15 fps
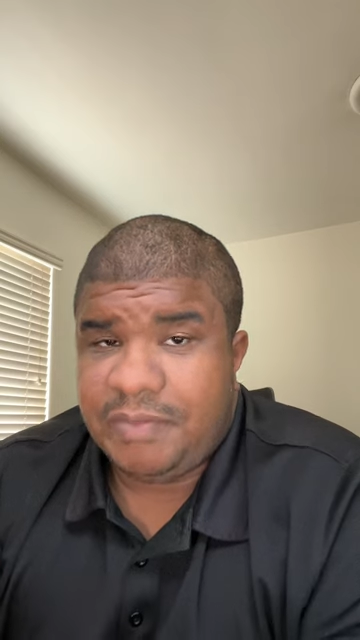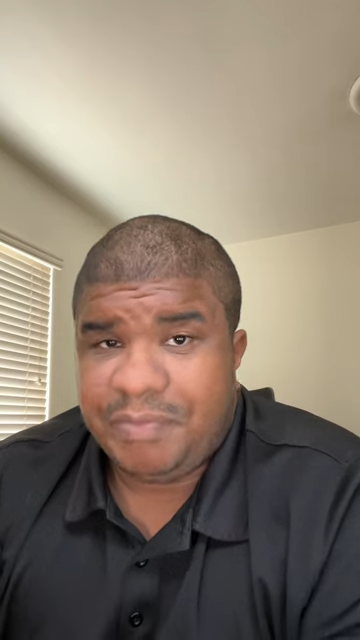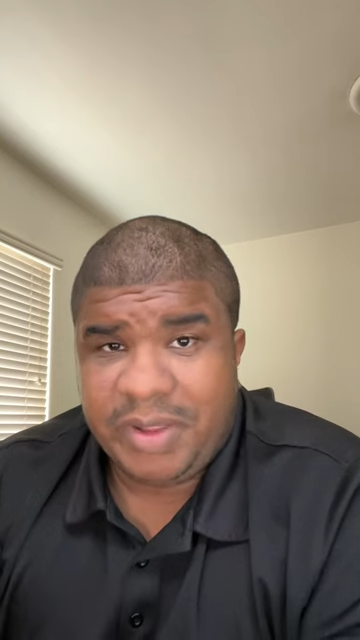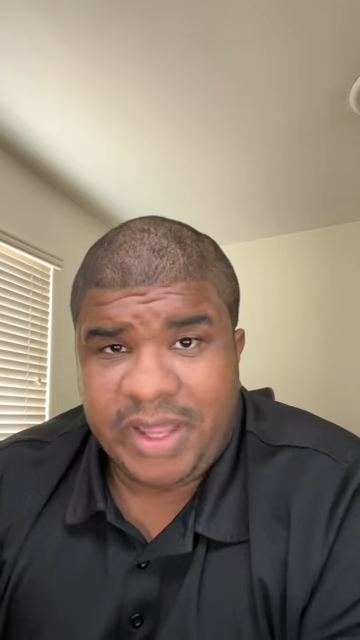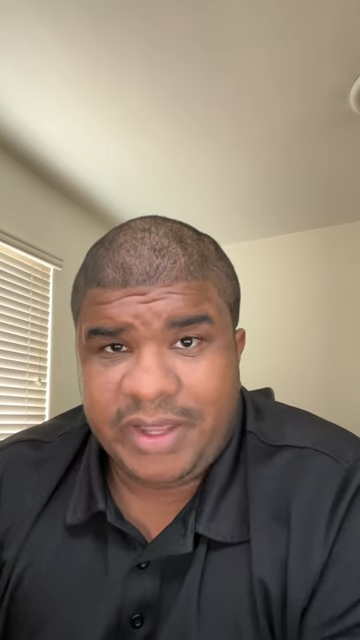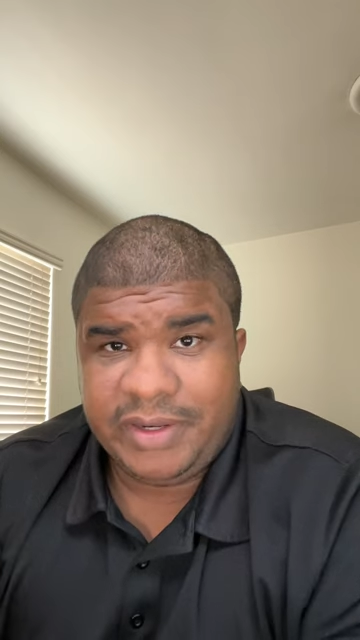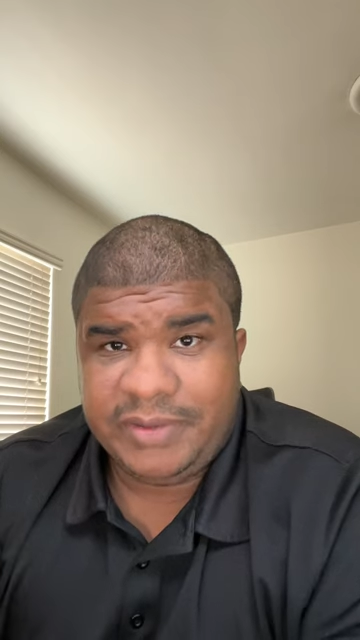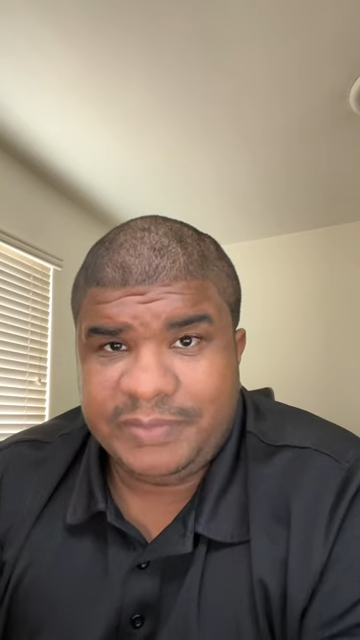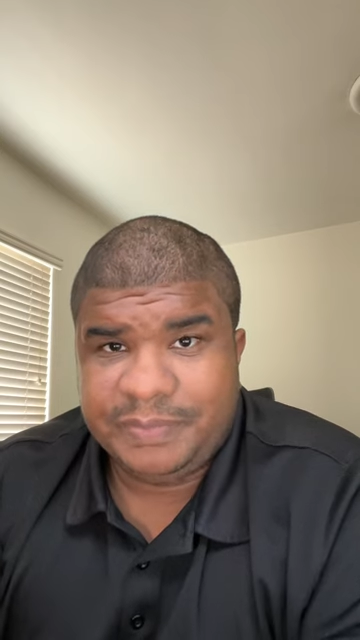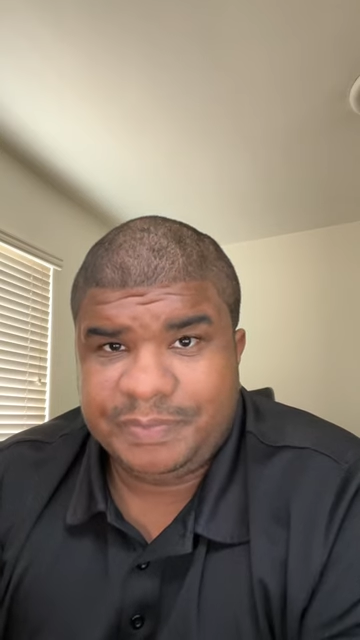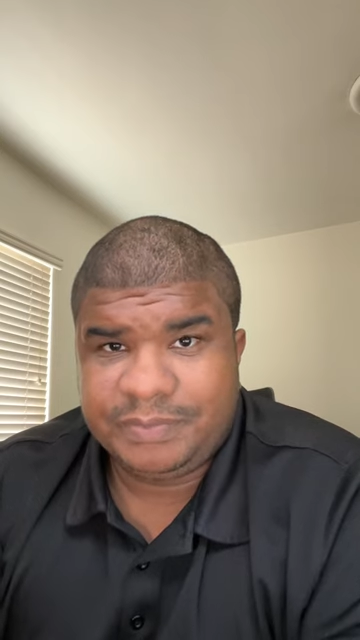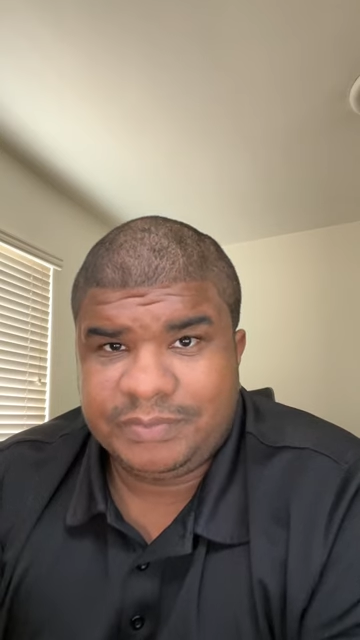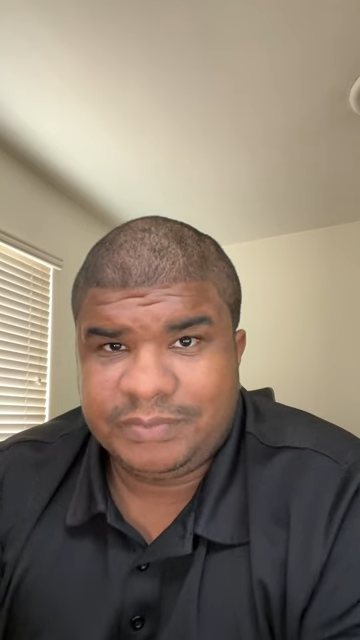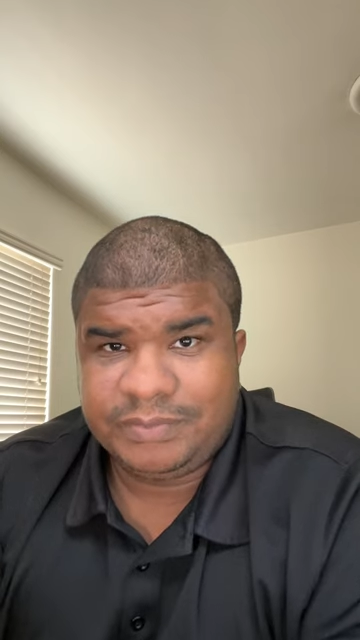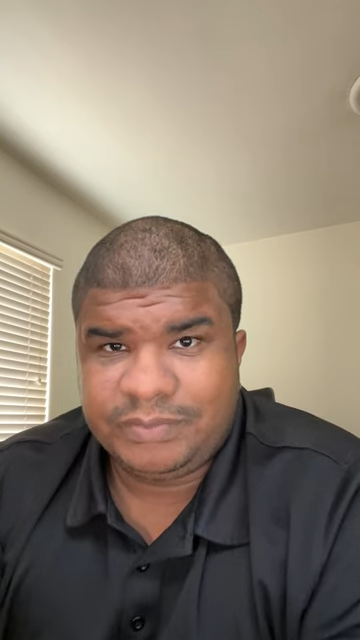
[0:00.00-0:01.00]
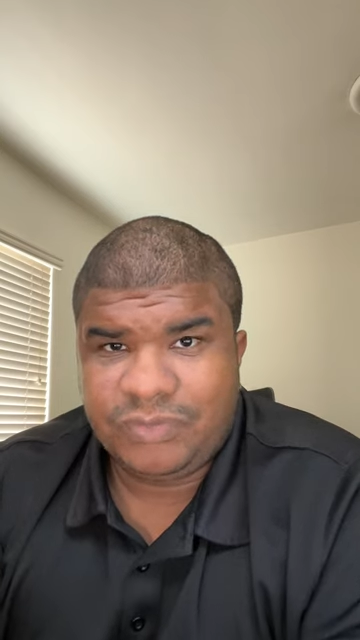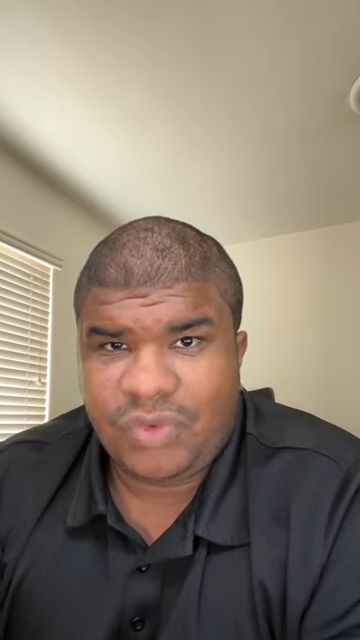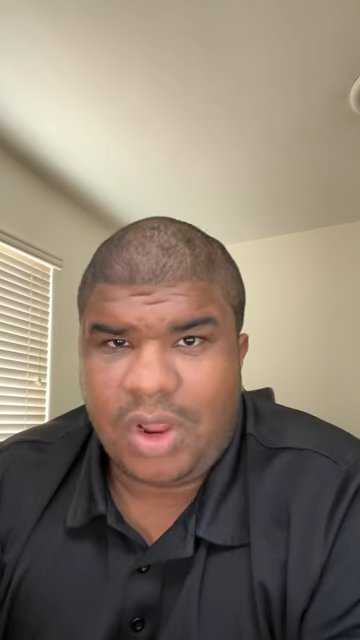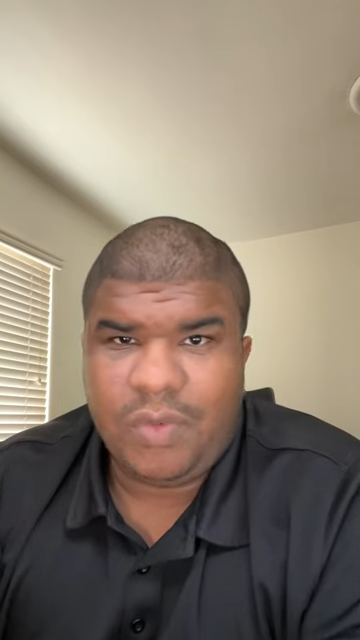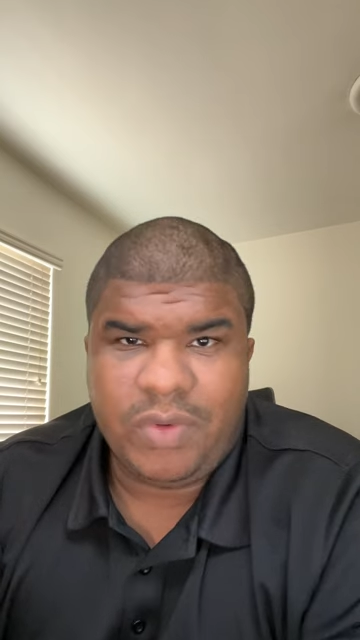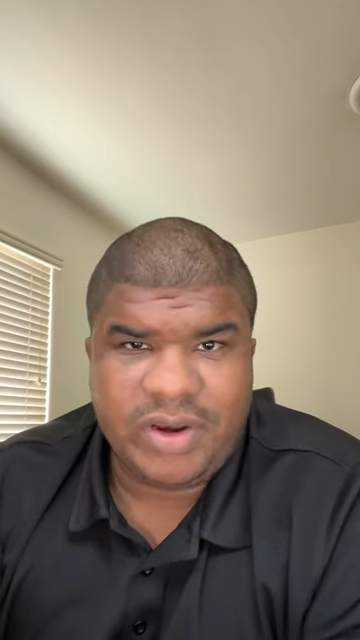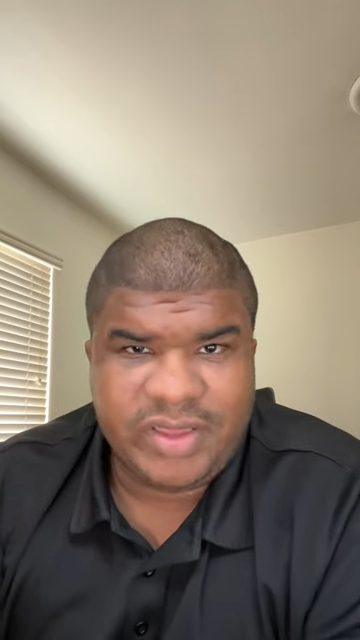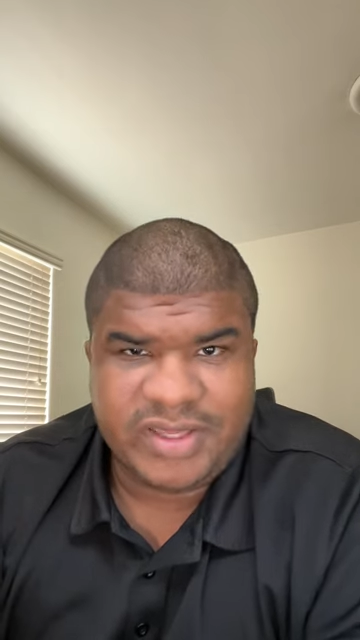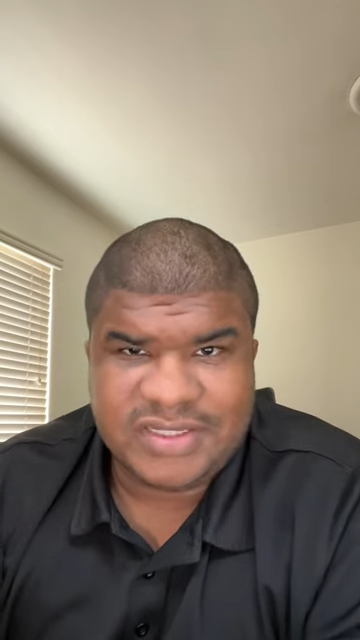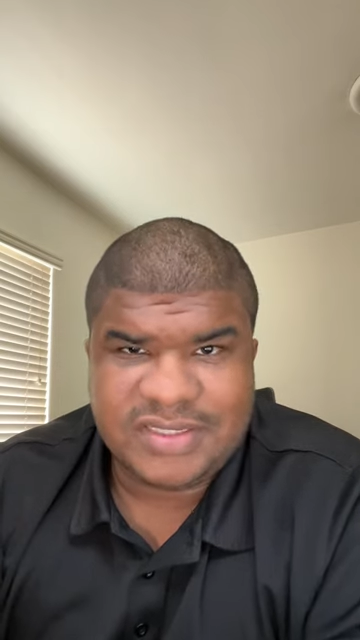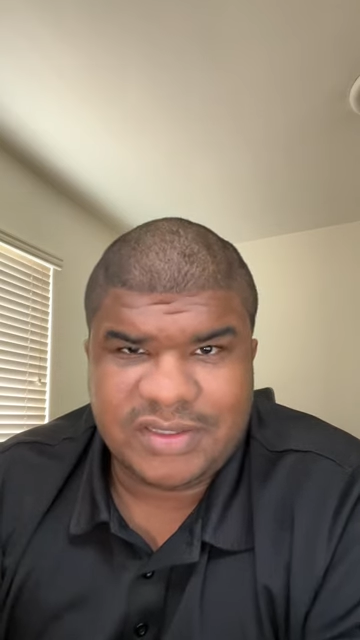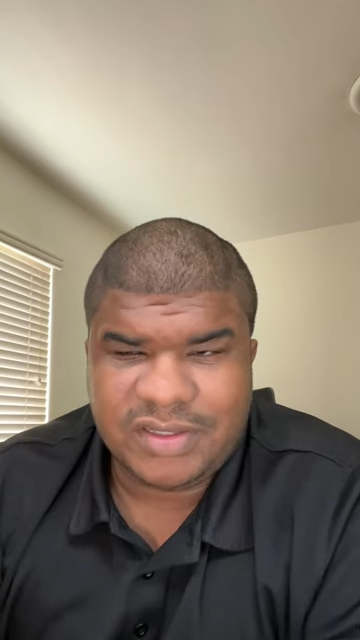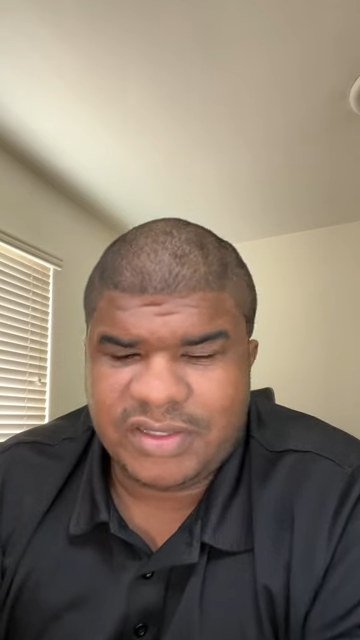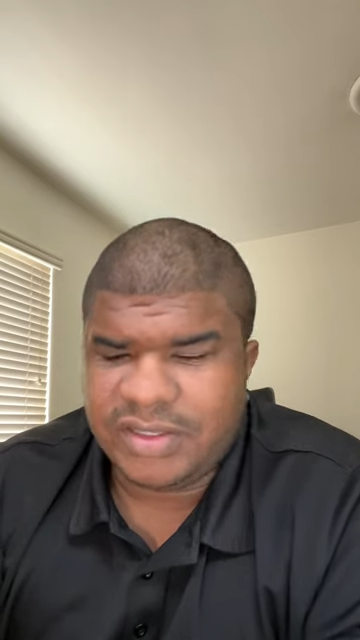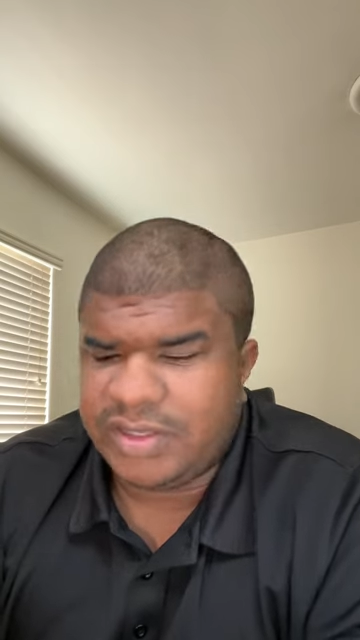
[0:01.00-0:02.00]
But I wanted this
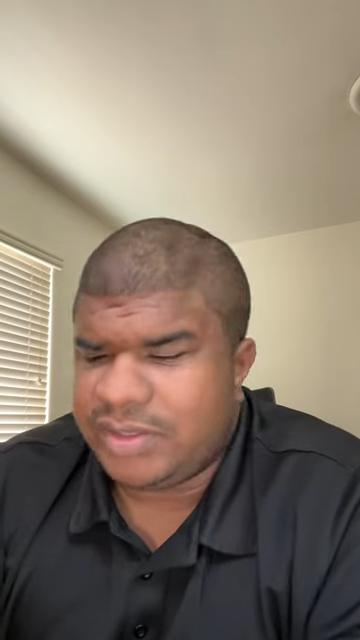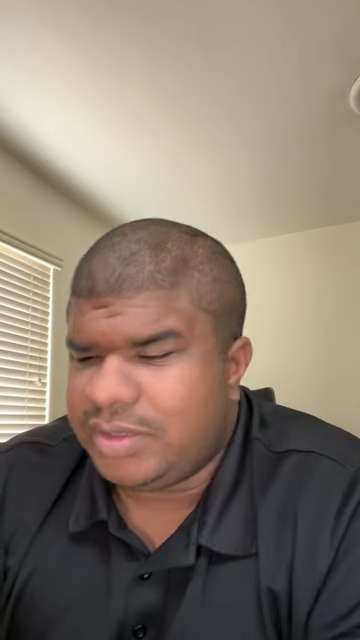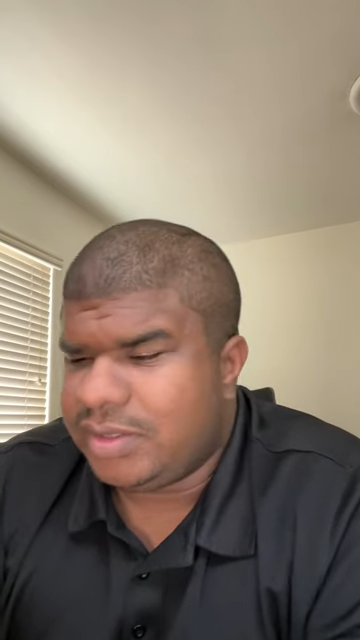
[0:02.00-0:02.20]
to look good.